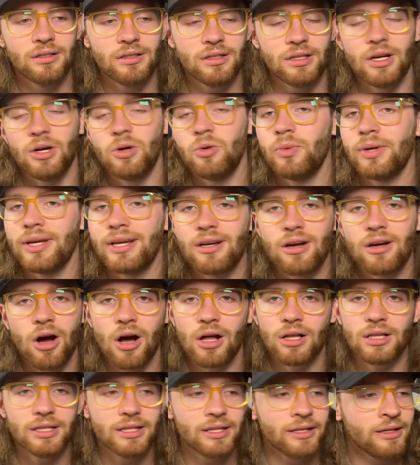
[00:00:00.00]
We
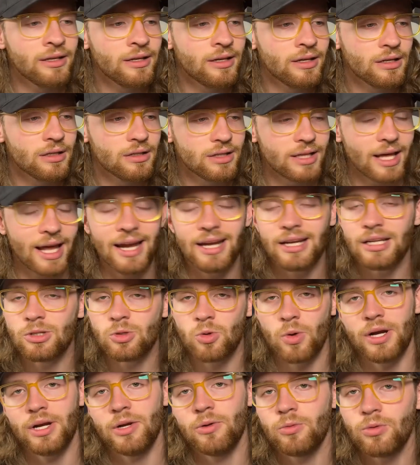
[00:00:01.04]
call it the
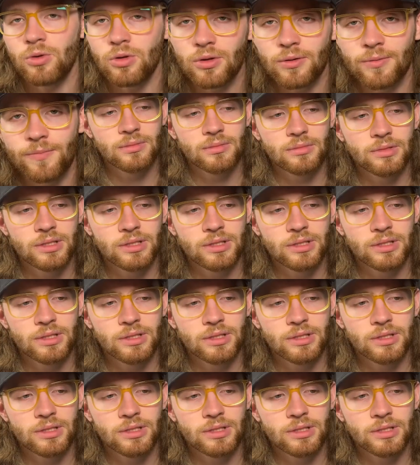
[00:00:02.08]
80-20 rule.